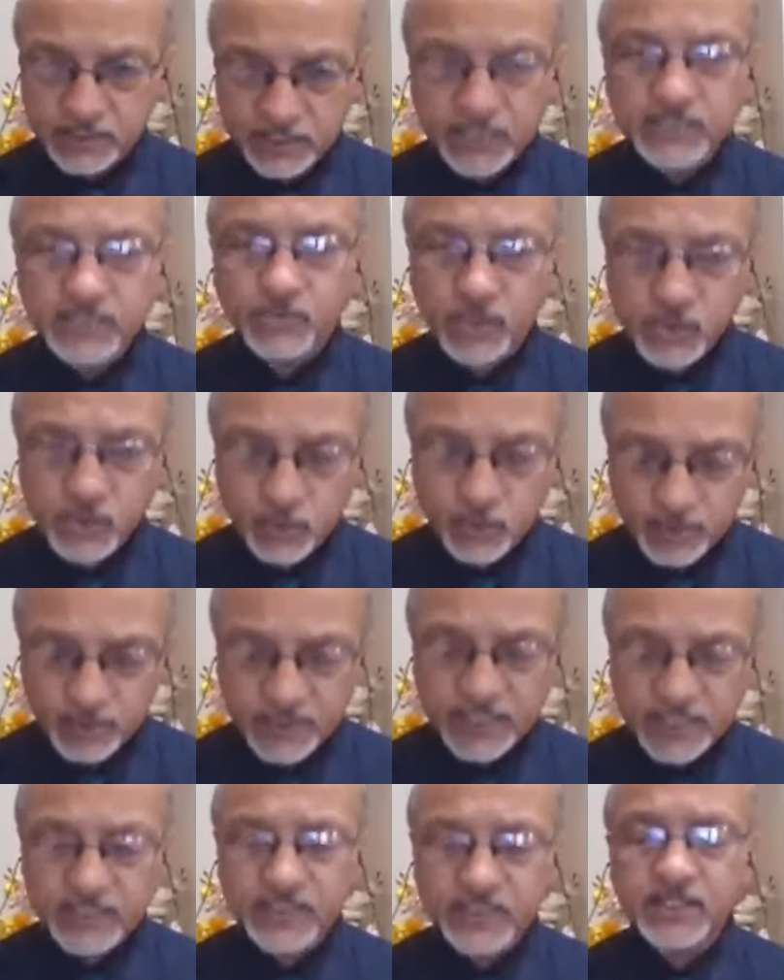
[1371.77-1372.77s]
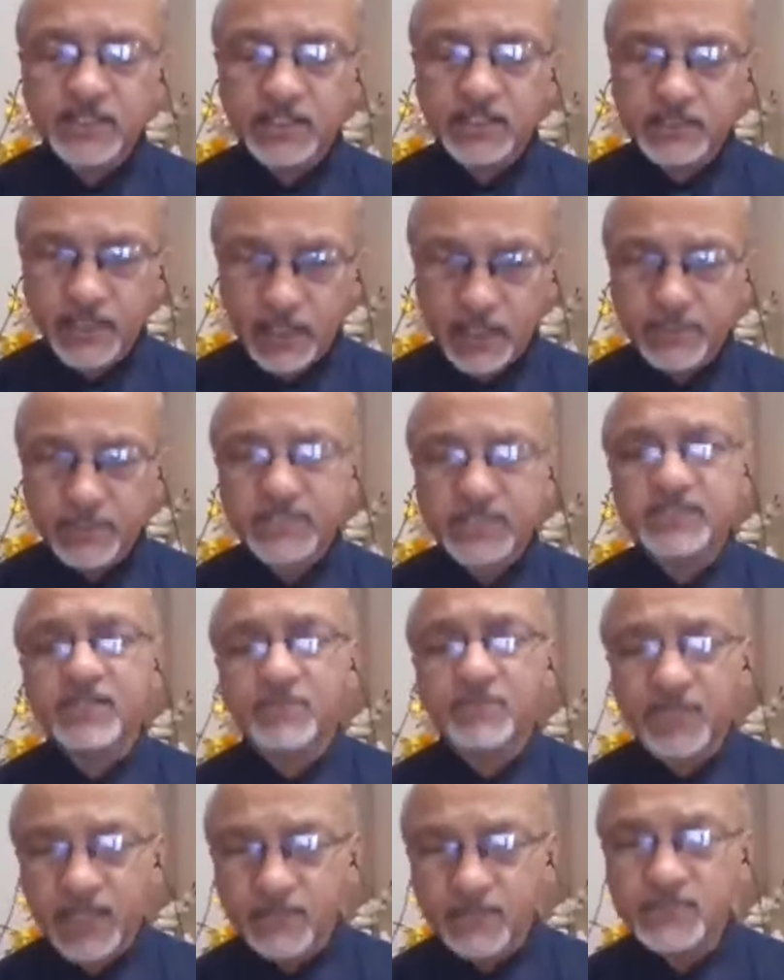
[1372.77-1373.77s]
That is why supervisors are there. But
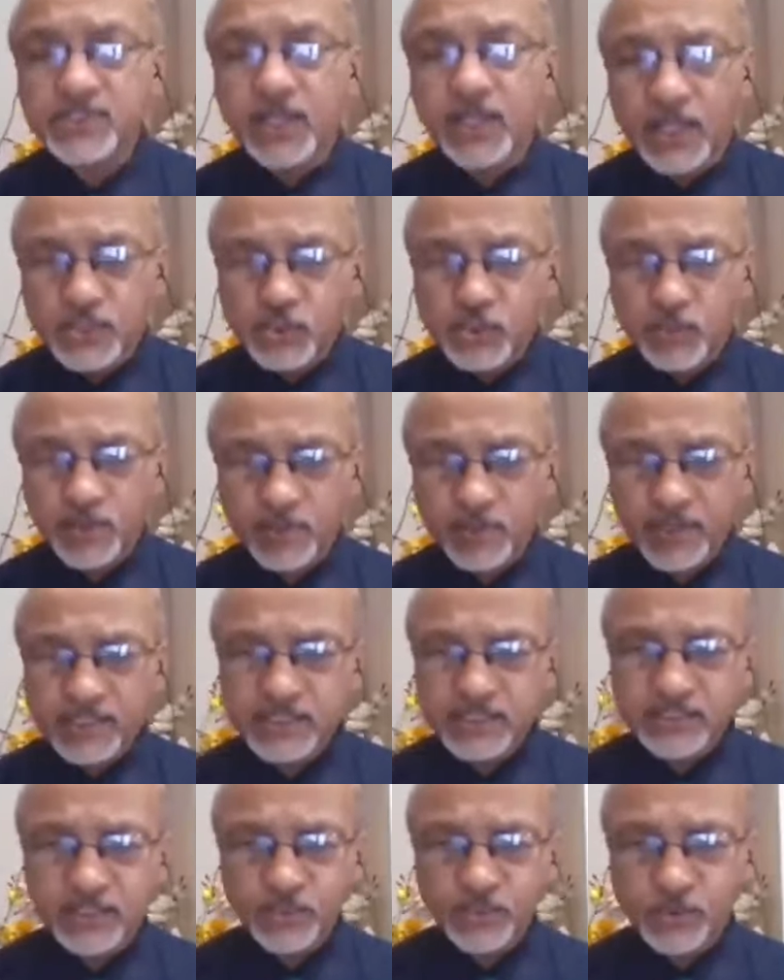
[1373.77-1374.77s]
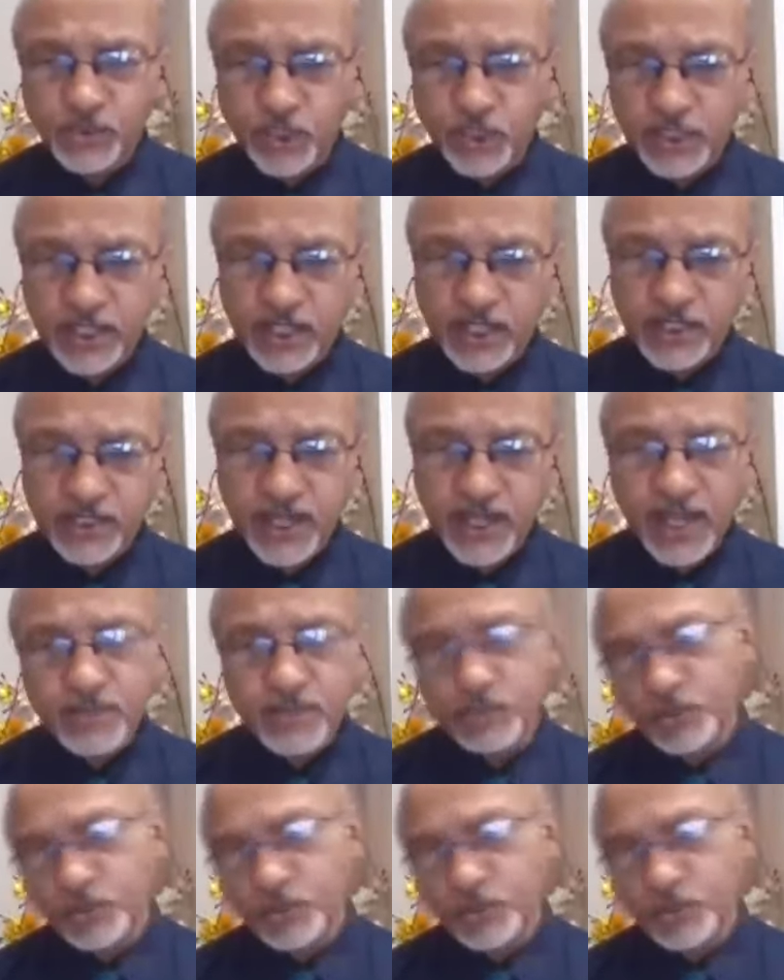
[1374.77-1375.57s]
sometimes supervisors, they do not get time.